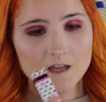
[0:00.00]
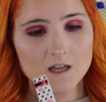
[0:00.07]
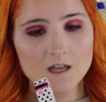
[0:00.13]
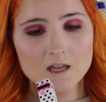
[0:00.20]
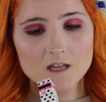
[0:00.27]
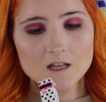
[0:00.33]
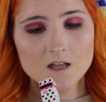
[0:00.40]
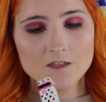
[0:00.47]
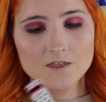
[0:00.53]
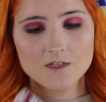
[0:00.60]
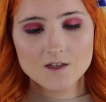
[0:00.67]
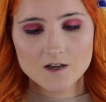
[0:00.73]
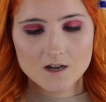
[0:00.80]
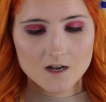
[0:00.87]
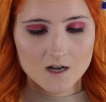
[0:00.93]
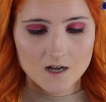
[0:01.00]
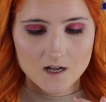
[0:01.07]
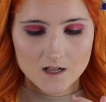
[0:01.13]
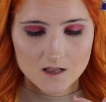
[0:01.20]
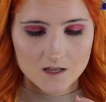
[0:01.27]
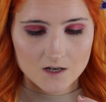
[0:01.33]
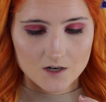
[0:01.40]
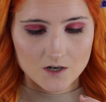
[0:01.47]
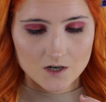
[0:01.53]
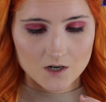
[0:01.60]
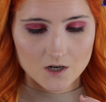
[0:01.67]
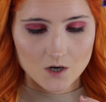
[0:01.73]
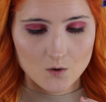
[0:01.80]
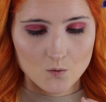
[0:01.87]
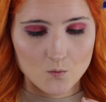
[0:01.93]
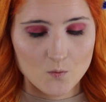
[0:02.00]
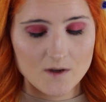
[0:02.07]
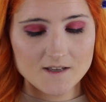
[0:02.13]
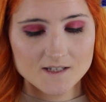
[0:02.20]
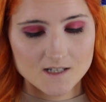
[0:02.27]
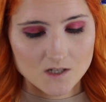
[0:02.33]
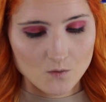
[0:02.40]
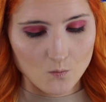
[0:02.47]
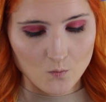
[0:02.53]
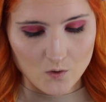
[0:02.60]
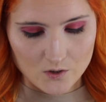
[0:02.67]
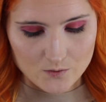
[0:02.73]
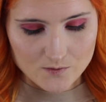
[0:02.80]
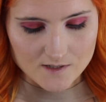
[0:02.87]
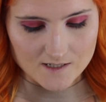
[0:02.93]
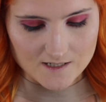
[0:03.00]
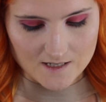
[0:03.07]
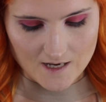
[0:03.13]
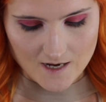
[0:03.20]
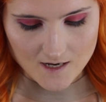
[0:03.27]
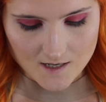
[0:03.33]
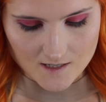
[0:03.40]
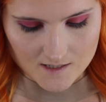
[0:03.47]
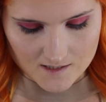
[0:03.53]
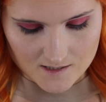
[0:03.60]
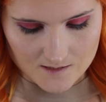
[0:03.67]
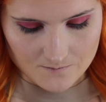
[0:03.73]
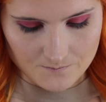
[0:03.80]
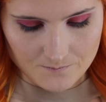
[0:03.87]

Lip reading: in the color Wasted 106.